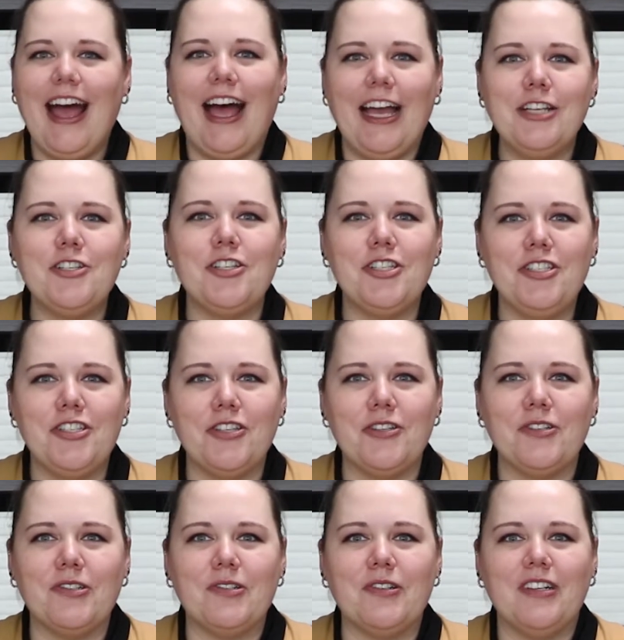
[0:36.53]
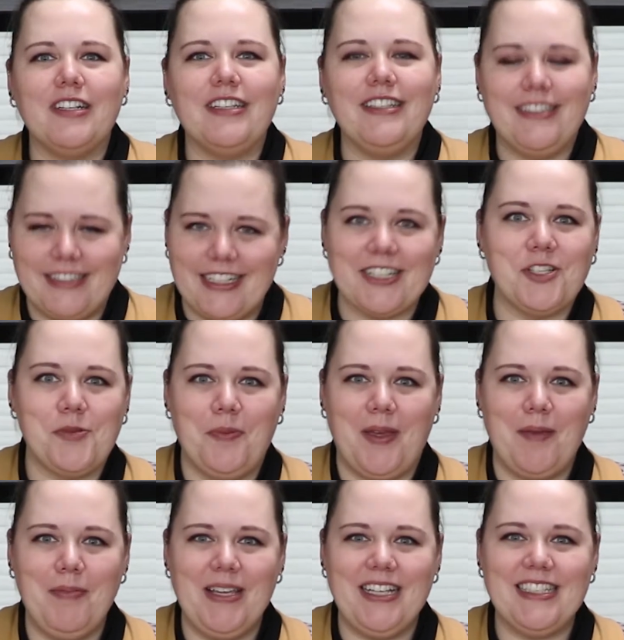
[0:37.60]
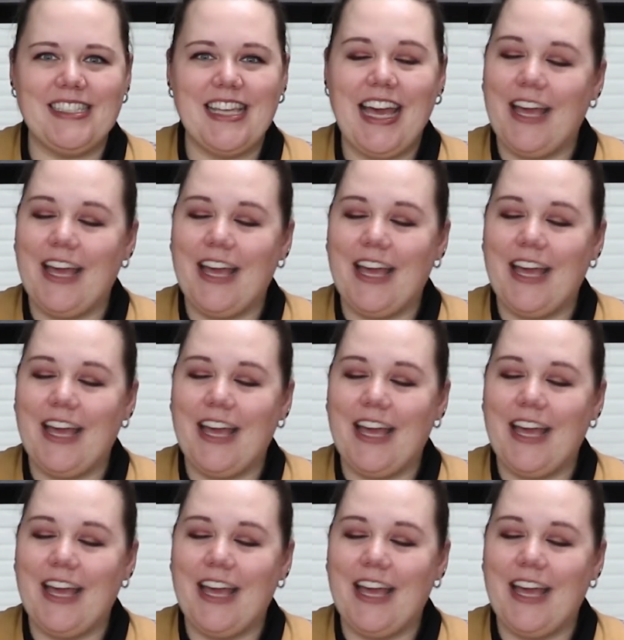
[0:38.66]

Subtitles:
I should do Dutch babies.